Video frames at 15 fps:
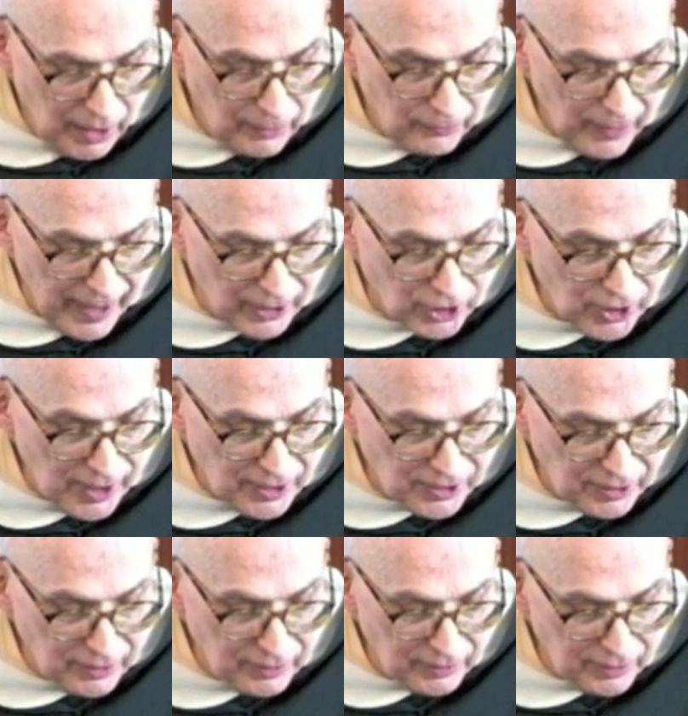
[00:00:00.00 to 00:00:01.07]
In fact,
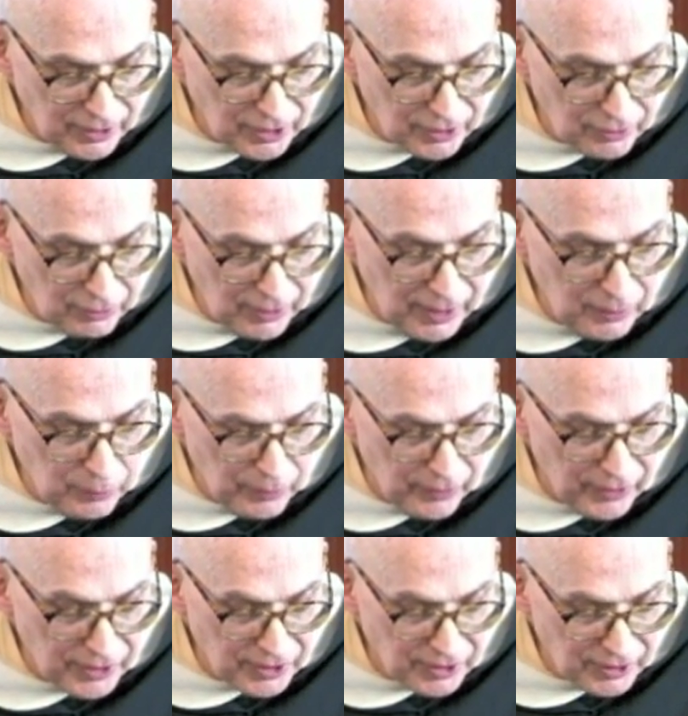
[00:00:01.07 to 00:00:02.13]
Jason disagreed
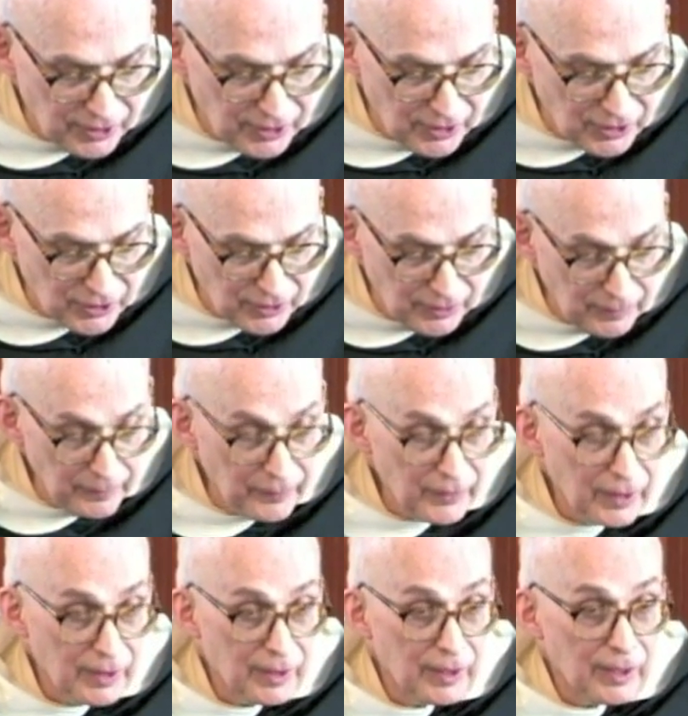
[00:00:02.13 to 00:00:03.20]
with this decision.
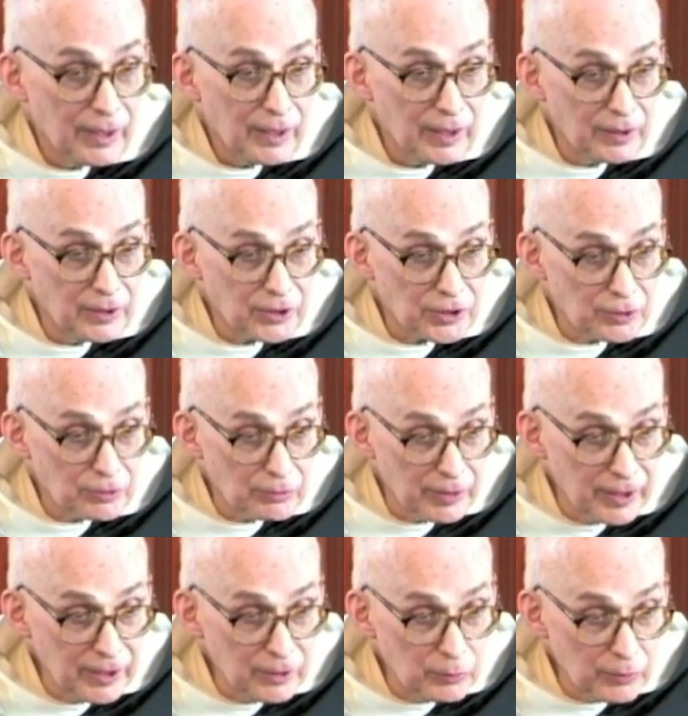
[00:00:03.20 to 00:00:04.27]
He
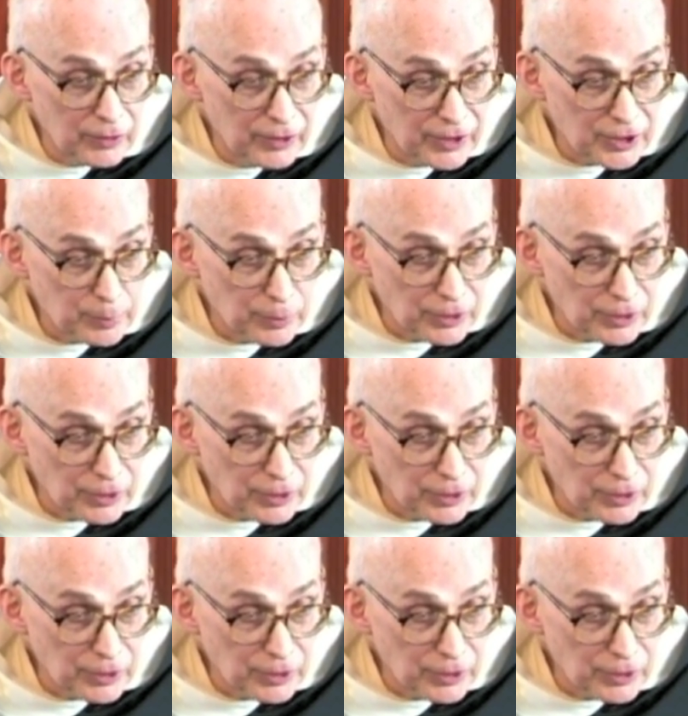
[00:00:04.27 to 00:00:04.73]
disagreed with this